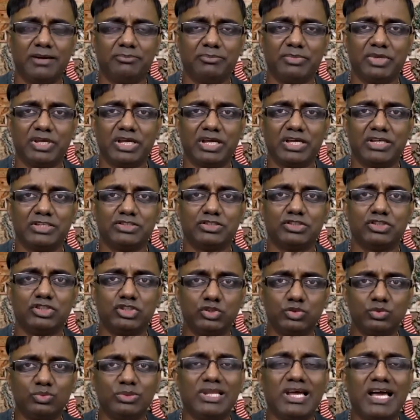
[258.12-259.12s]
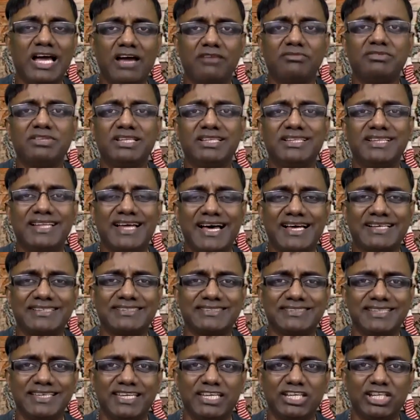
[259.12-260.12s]
Because you will have the
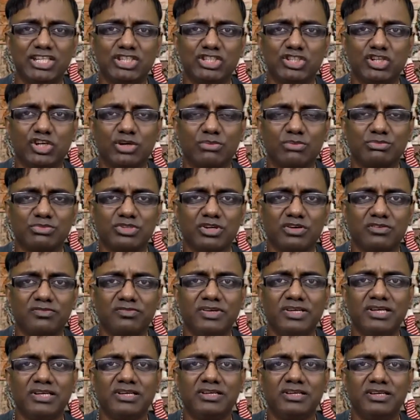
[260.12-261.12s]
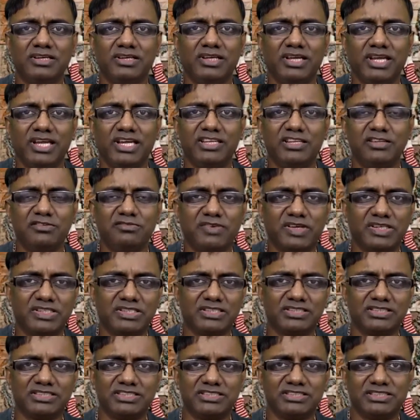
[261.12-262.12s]
last say in terms of any
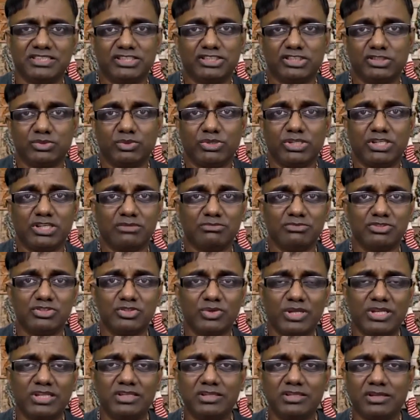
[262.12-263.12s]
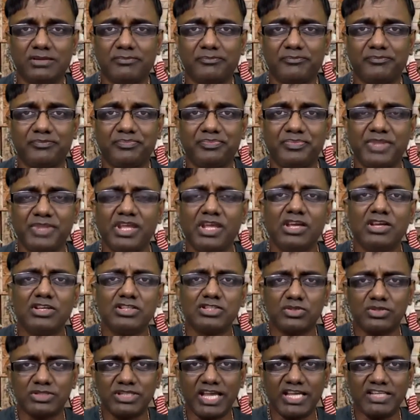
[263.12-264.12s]
final decision when it comes to anything.
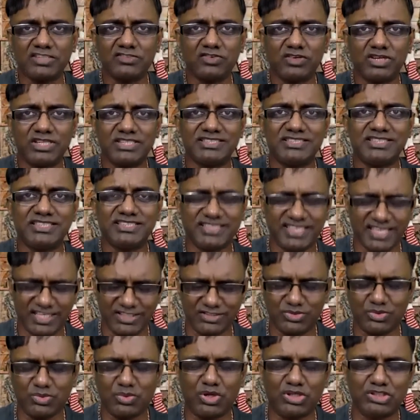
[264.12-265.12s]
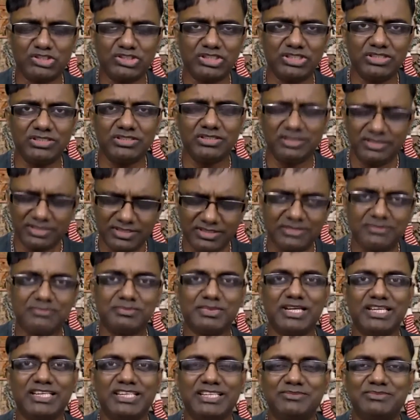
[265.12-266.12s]
So thanks for listening. Thanks for watching.
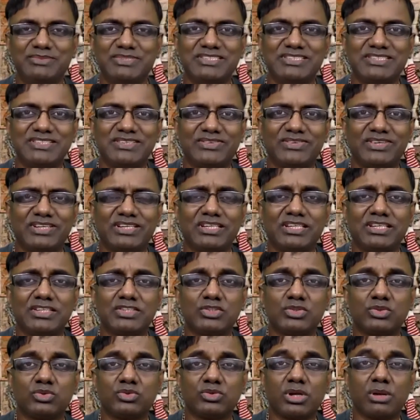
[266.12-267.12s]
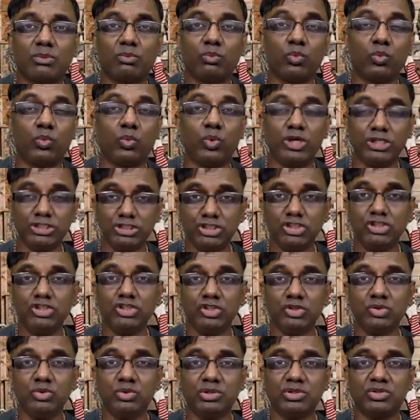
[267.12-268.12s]
My name is Narine. That's Sookram. Wishing
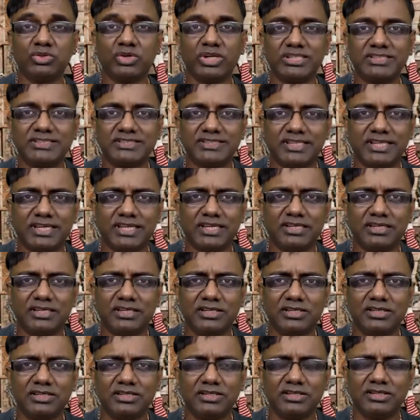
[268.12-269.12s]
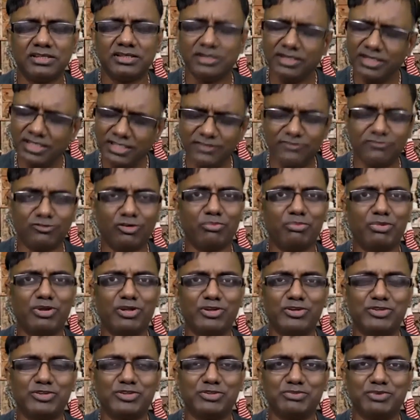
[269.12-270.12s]
you a great today and even
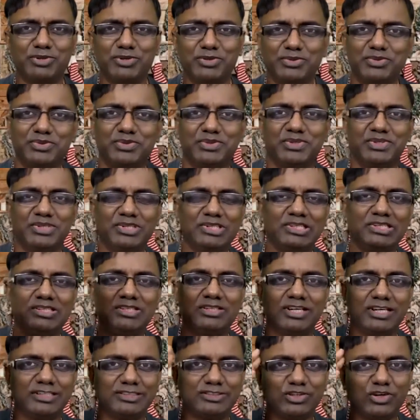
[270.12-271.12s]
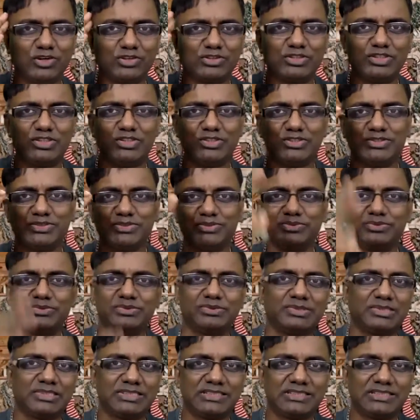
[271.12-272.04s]
better tomorrow. I'll talk to you soon.